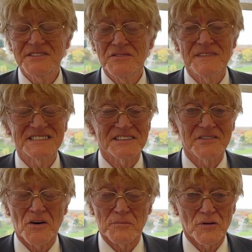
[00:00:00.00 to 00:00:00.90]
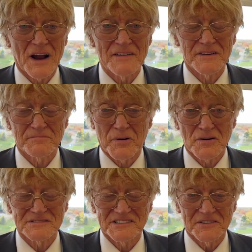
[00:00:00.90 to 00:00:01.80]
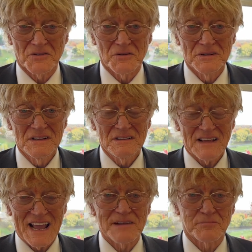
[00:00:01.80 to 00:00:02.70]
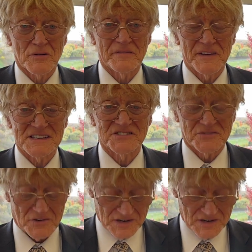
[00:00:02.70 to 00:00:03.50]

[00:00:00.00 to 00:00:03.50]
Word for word: do this in our private, personal, and professional